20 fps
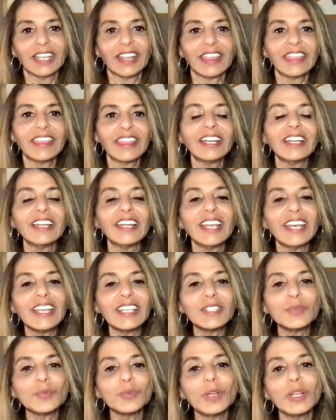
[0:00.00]
the
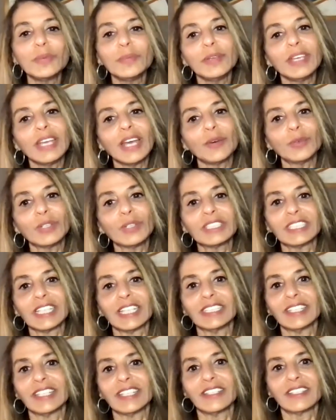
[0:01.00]
less will be our
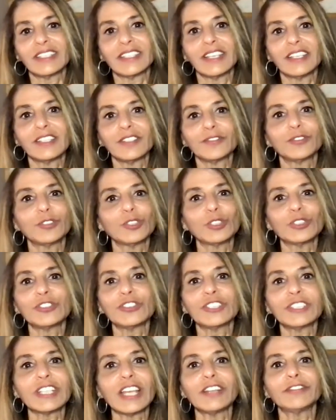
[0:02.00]
tendencies for
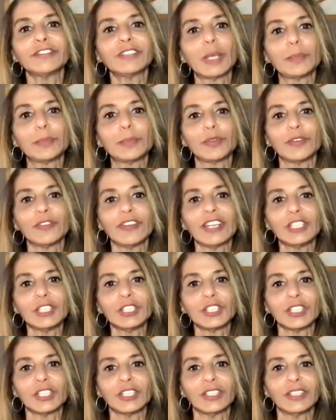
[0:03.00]

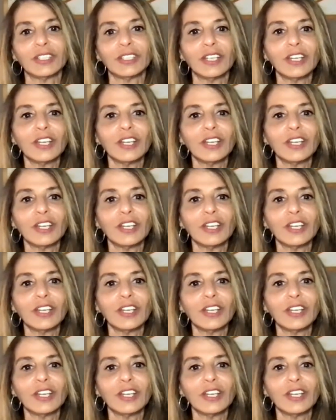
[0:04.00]
self-deprivation,